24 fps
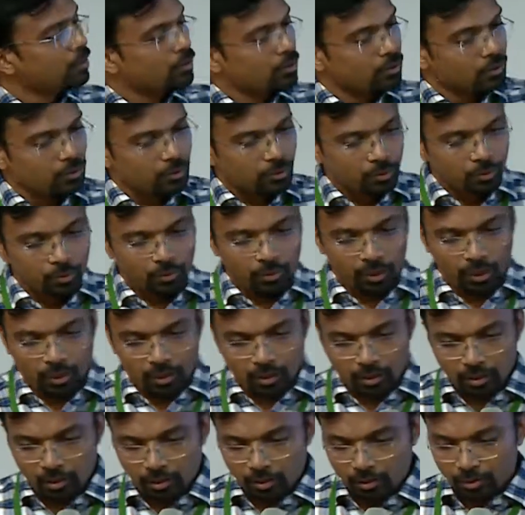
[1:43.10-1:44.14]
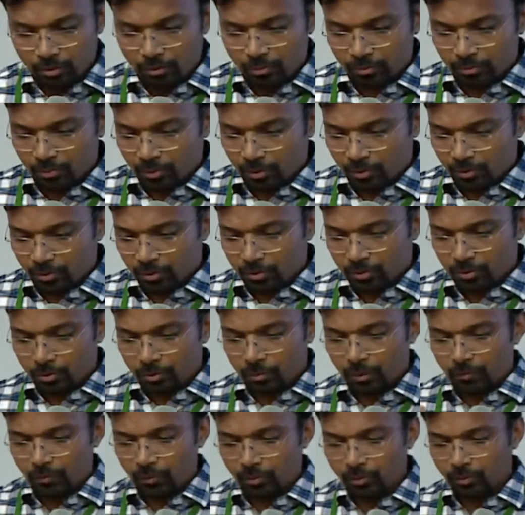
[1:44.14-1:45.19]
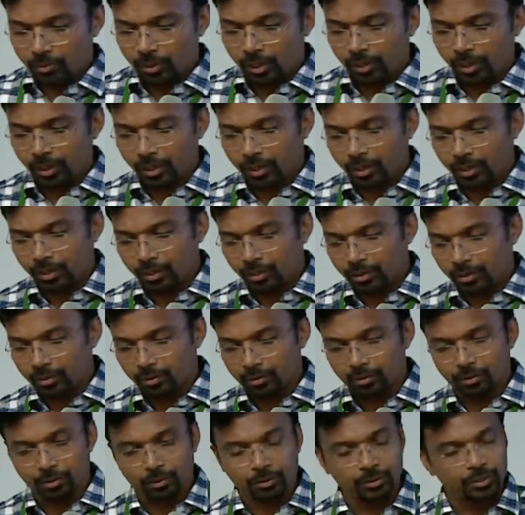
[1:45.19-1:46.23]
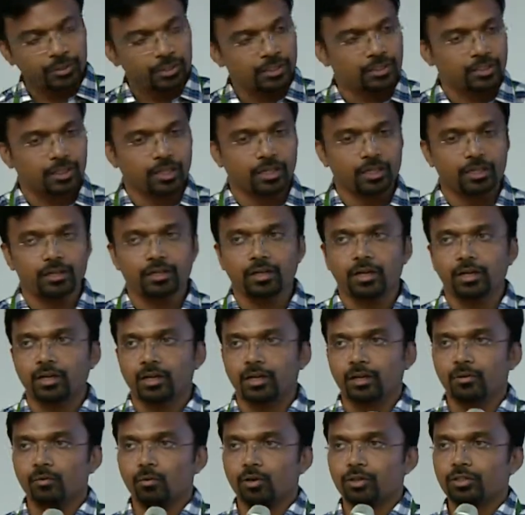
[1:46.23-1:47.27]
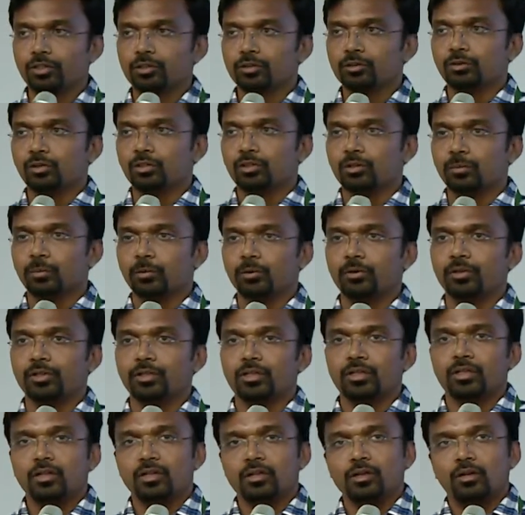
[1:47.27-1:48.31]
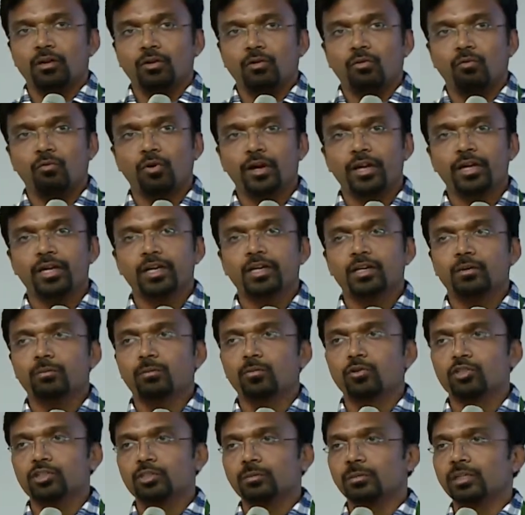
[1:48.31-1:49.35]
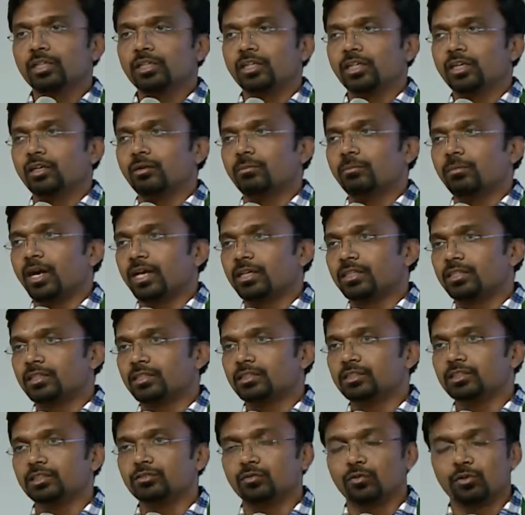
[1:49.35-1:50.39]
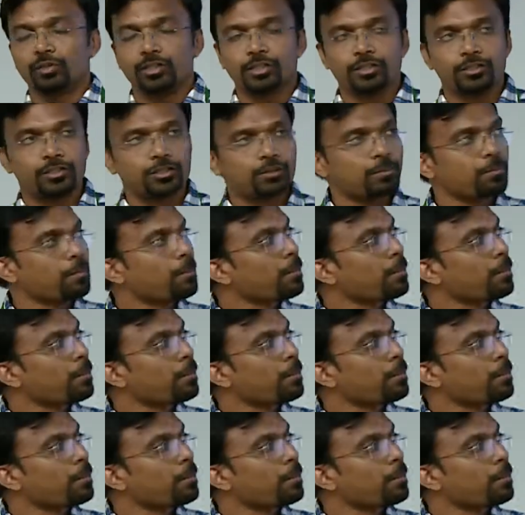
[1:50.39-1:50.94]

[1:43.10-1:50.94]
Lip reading: So before I go to the design, I wanted to talk about why composability matters for us.